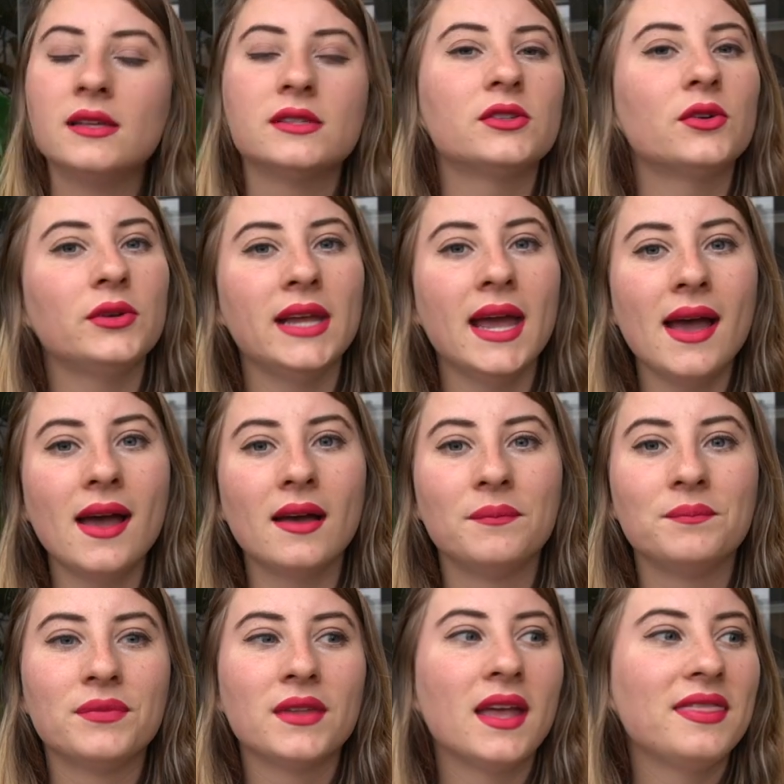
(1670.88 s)
So
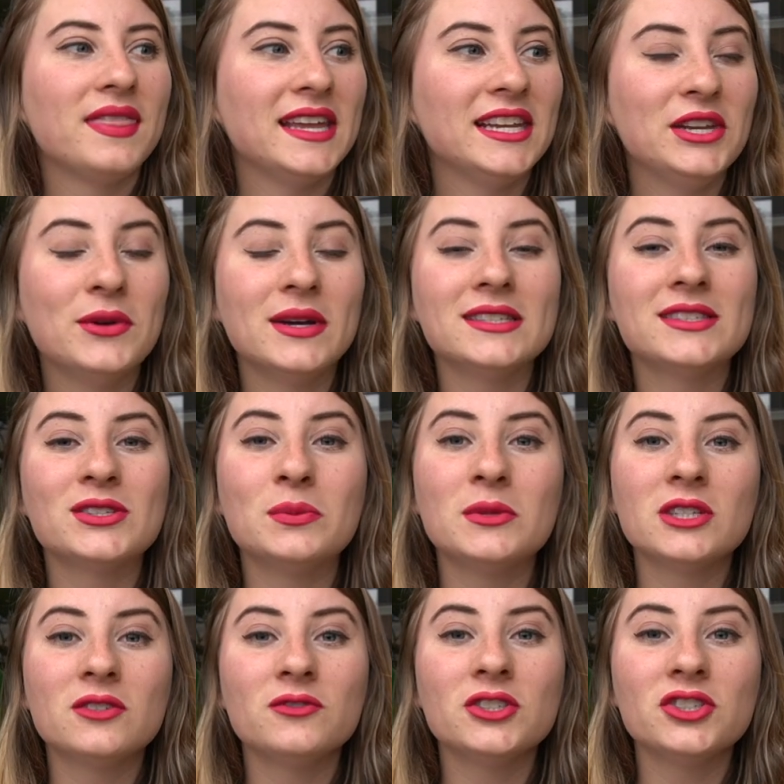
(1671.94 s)
yeah, thank you guys so
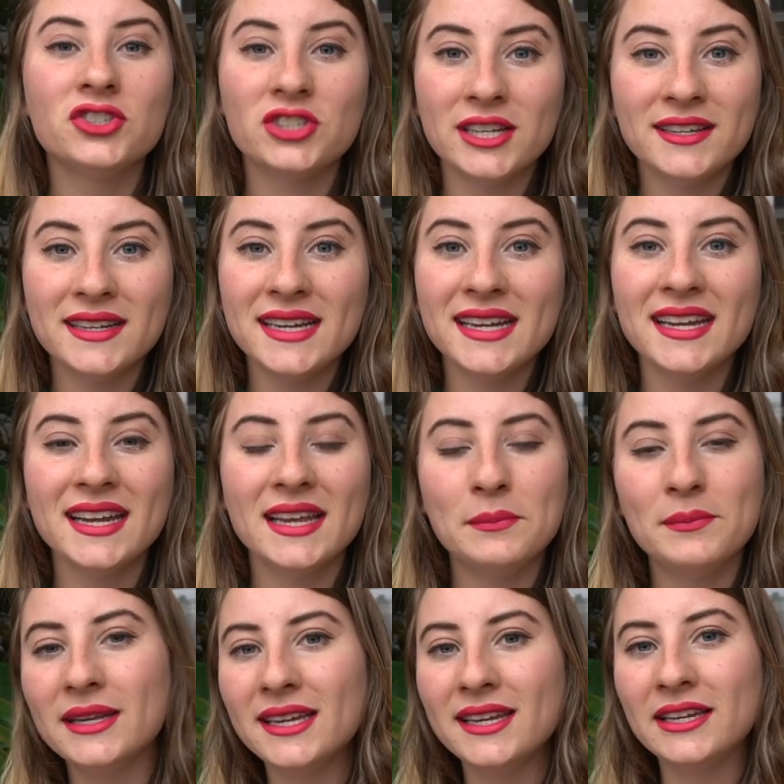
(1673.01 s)
much for sharing
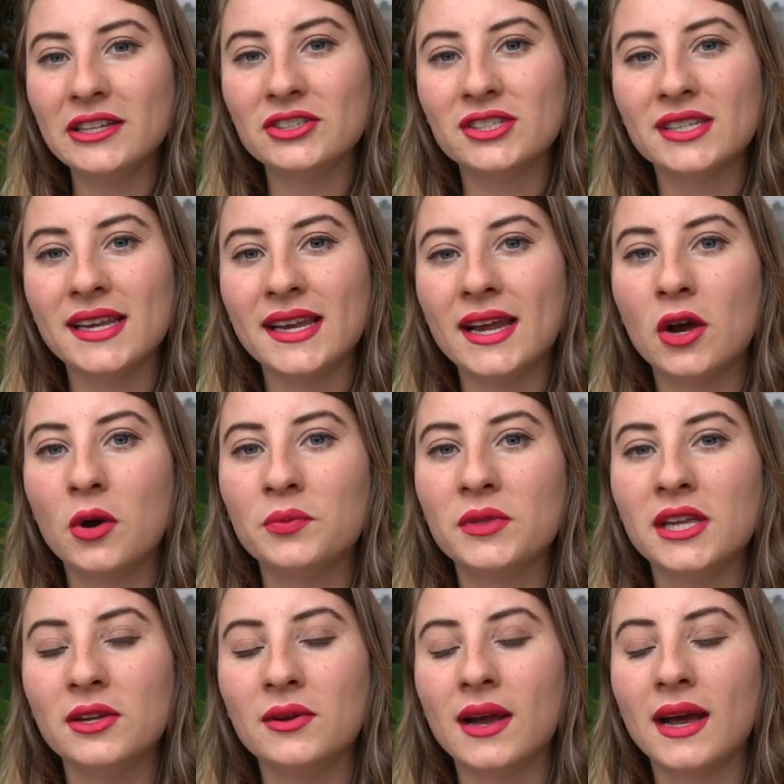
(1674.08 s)
and being here today. I hope
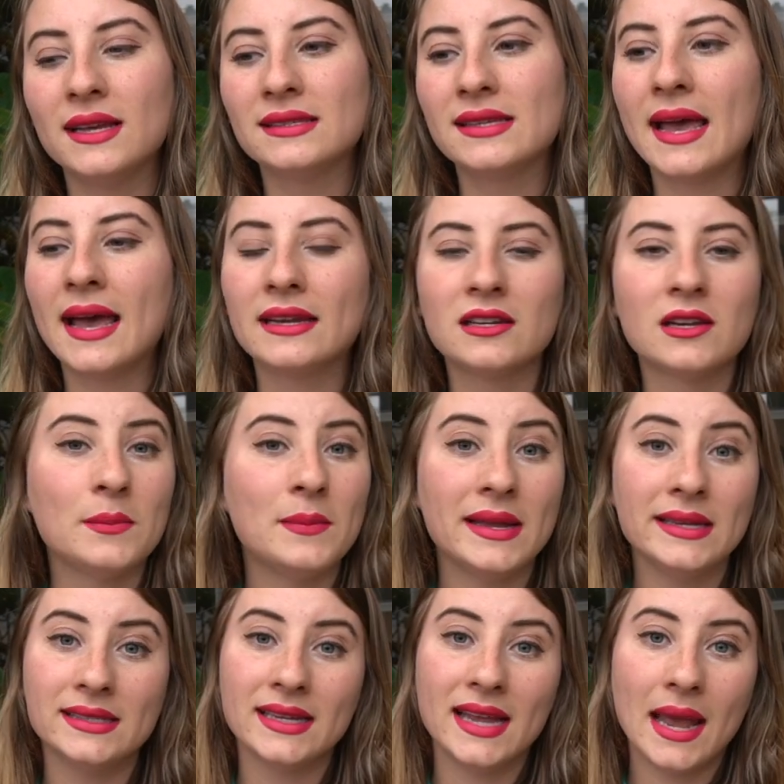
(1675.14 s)
that you guys had an
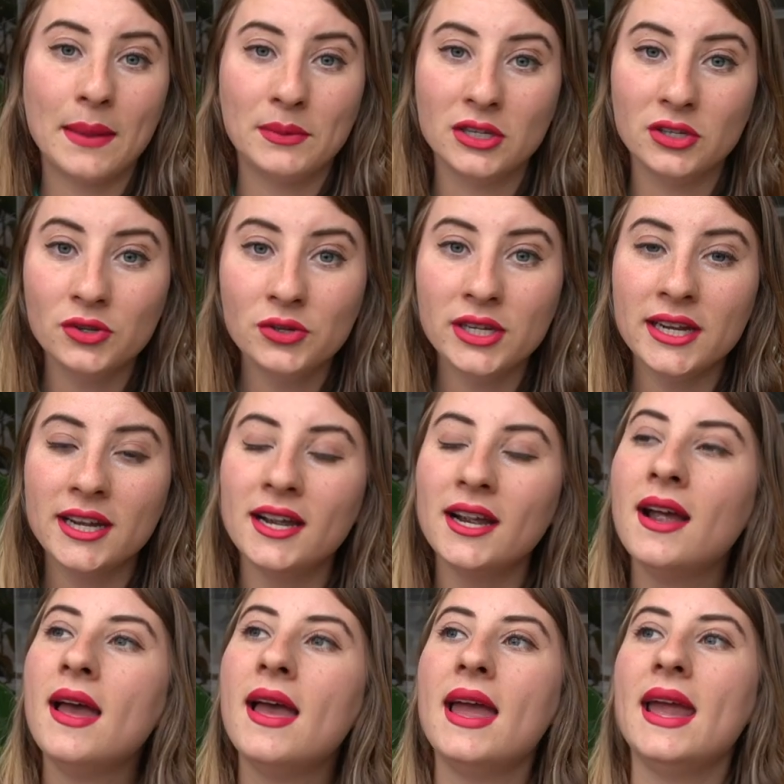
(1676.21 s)
amazing Happy New
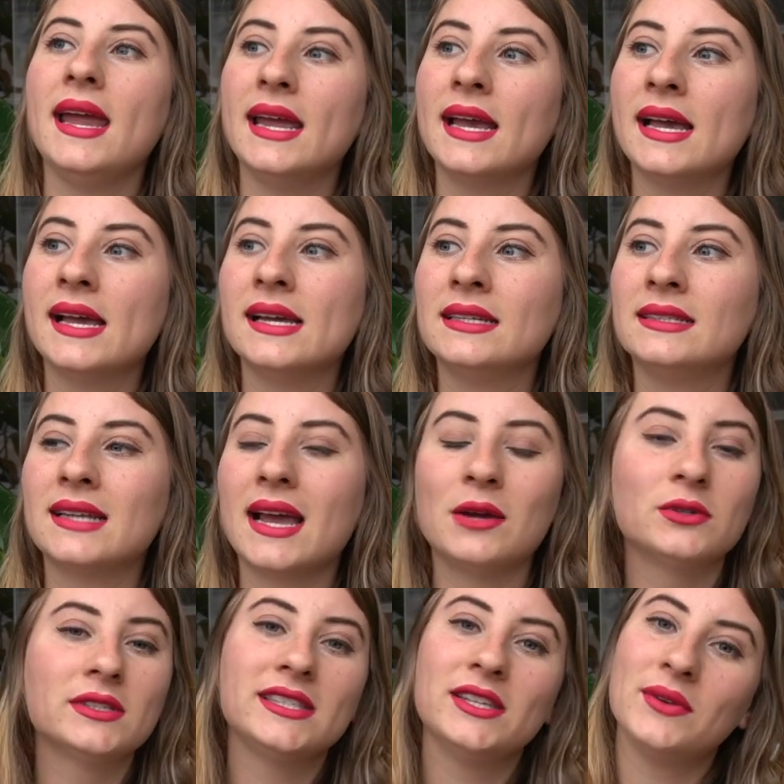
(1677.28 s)
Year, and
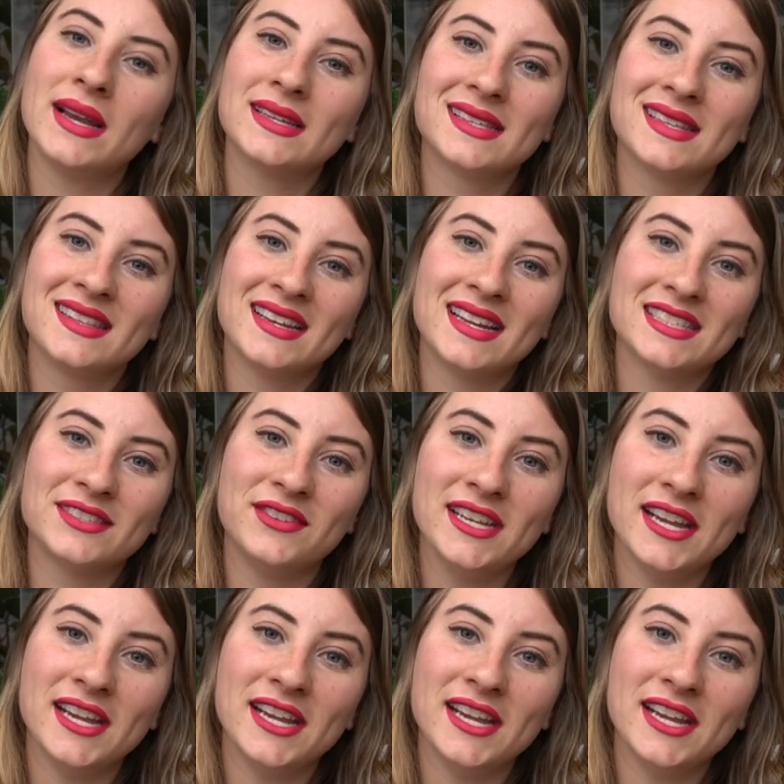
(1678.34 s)
I will see you guys in the next